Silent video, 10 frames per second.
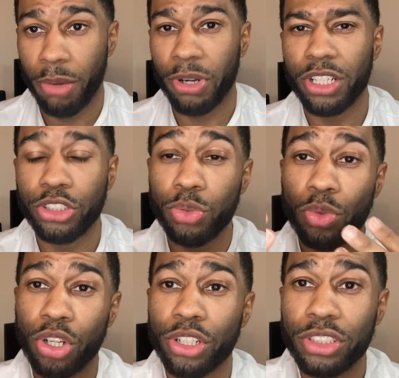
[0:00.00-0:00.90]
because you
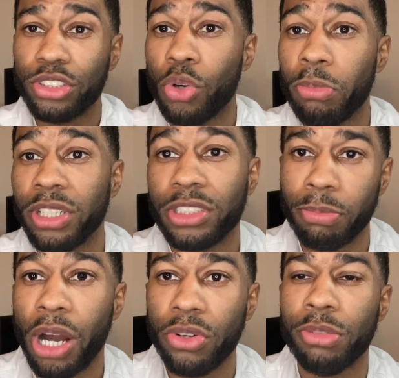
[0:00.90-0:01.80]
learned so much
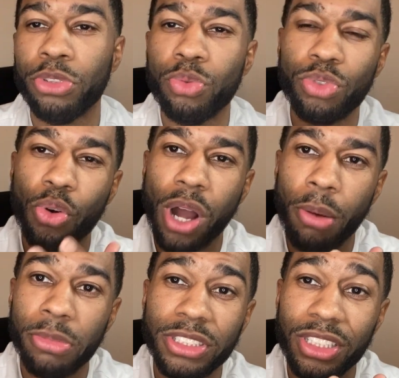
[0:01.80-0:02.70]
about him. You know how
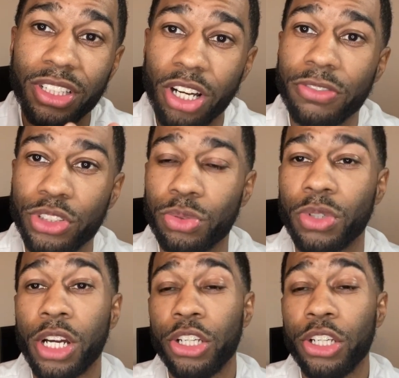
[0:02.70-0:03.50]
much he loves you.